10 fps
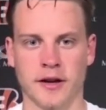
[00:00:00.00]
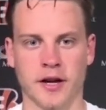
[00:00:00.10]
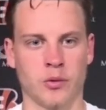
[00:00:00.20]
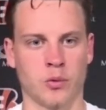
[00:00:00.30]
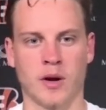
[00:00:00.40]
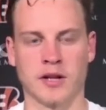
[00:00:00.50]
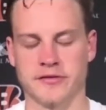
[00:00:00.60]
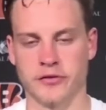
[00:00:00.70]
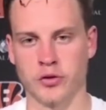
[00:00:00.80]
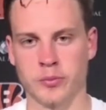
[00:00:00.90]
we'll watch
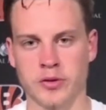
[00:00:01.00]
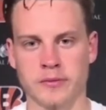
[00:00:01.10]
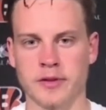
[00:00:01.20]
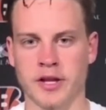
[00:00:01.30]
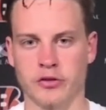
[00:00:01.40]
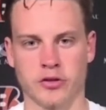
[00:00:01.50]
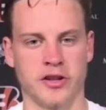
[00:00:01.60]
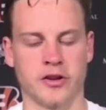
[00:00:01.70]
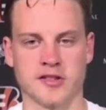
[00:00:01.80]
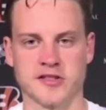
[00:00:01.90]
the film and
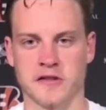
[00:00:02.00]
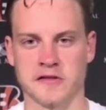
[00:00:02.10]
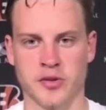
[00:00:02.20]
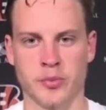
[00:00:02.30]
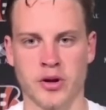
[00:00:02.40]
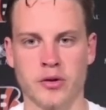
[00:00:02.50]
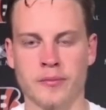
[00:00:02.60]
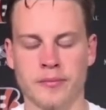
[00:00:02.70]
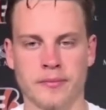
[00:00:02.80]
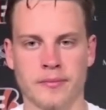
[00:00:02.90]
critique ourselves and get better.